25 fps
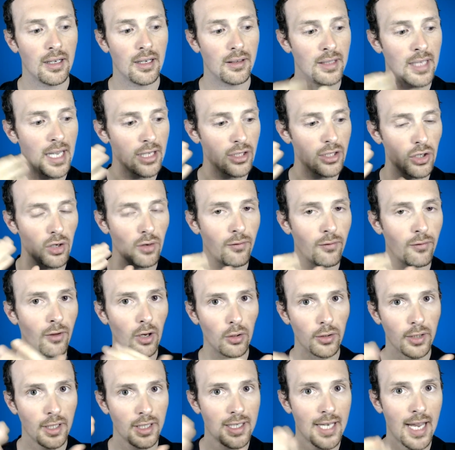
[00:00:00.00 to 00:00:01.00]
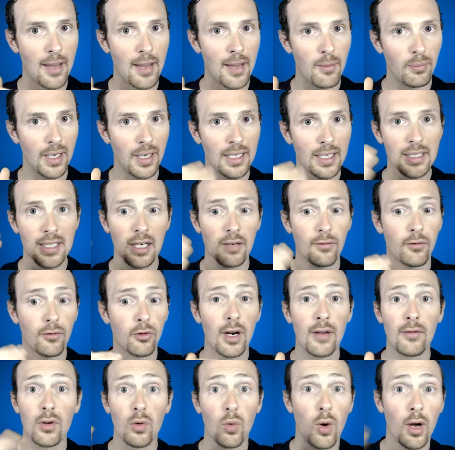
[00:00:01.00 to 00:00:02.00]
yes, you follow the templates. And for
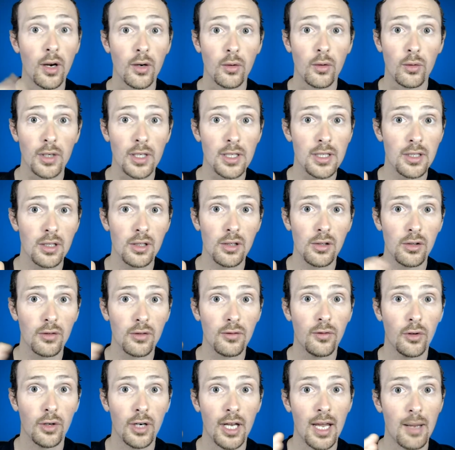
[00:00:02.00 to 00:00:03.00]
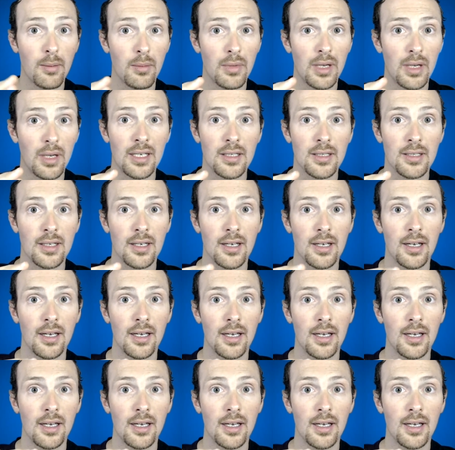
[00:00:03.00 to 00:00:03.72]
everyone who needs to look for them is